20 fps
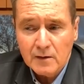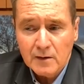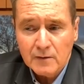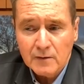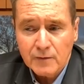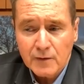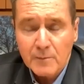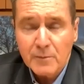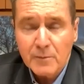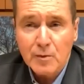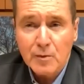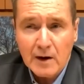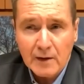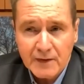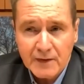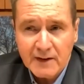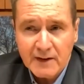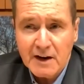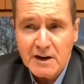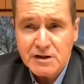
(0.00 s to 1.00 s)
from throughout
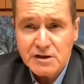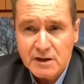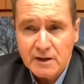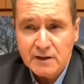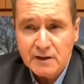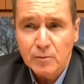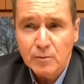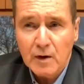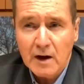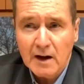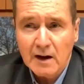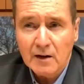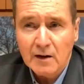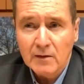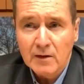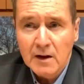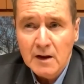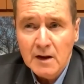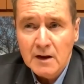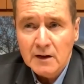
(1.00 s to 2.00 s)
the nation as well.
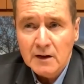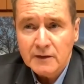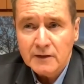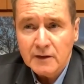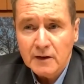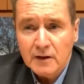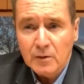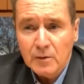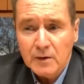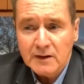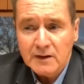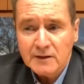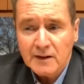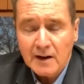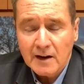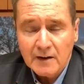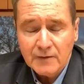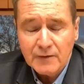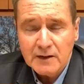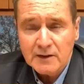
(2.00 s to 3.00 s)
So it's
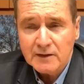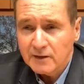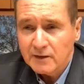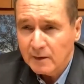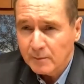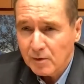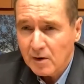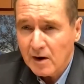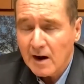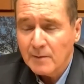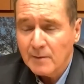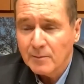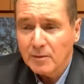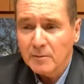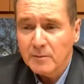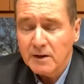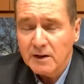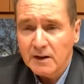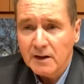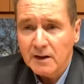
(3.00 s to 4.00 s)
obviously a
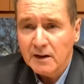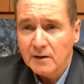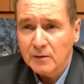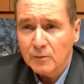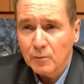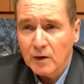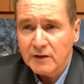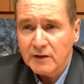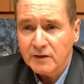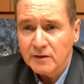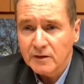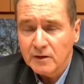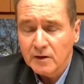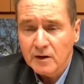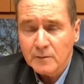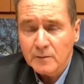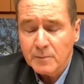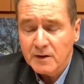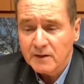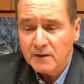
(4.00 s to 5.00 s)
problem here in Western New
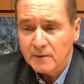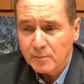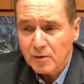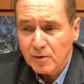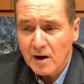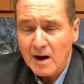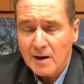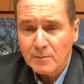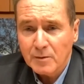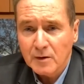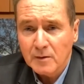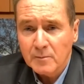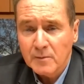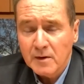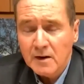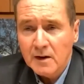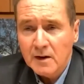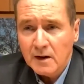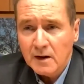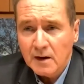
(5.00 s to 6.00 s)
York, but it's a problem
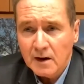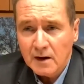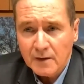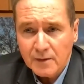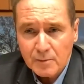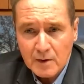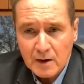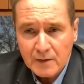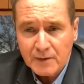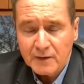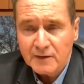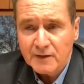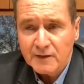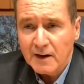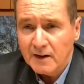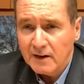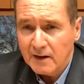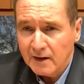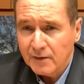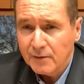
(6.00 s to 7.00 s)
throughout the
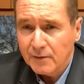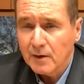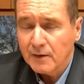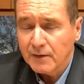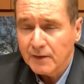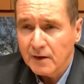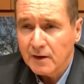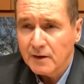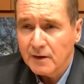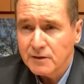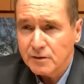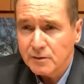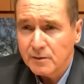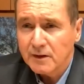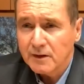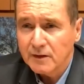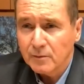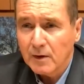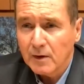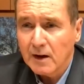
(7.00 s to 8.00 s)
state and throughout the country
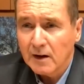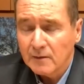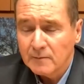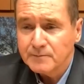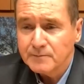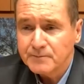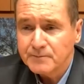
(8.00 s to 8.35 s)
as well.